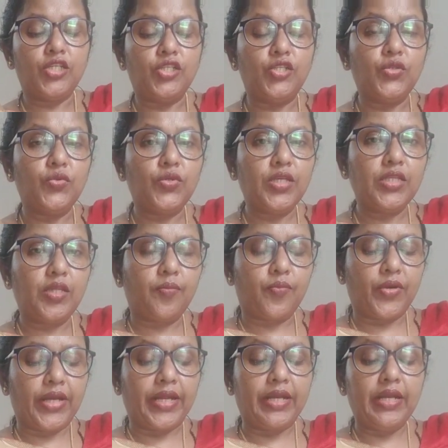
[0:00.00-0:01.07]
during the
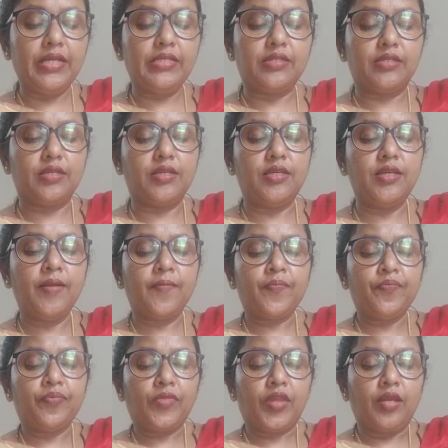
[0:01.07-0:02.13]
pregnancy,
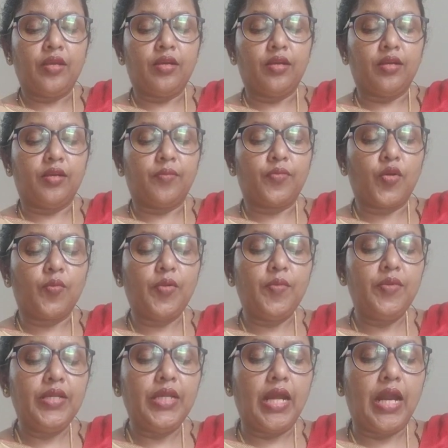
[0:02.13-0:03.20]

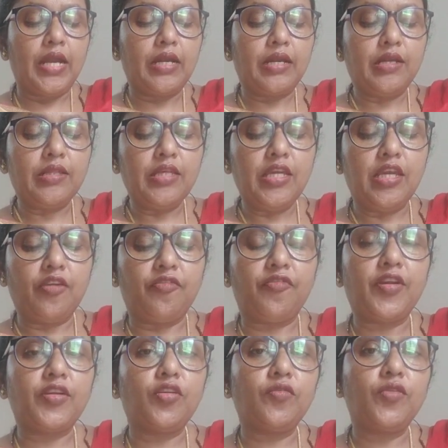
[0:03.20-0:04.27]
probably under the
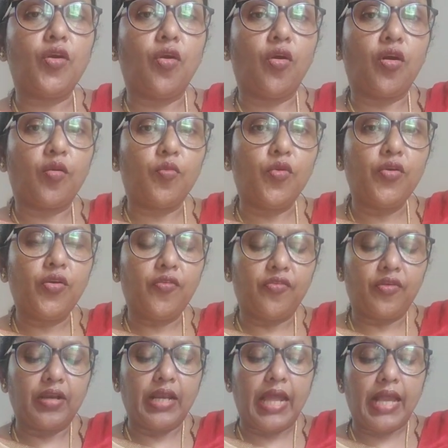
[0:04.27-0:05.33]
effect of the hormone of
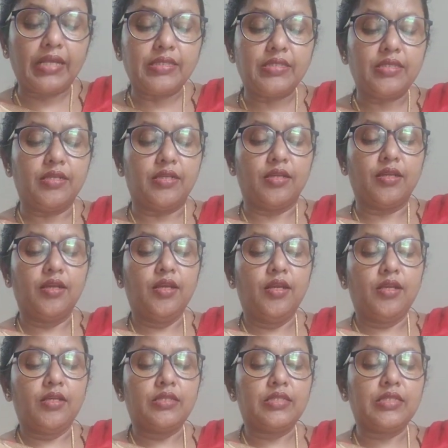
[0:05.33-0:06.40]
relaxin,
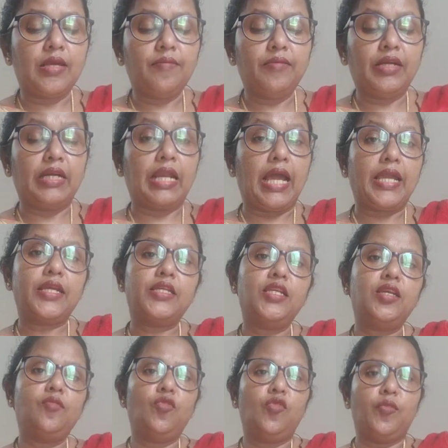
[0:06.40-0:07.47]
some
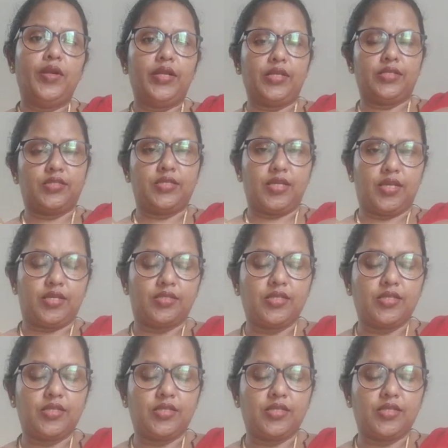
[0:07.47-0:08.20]
gliding movement is there.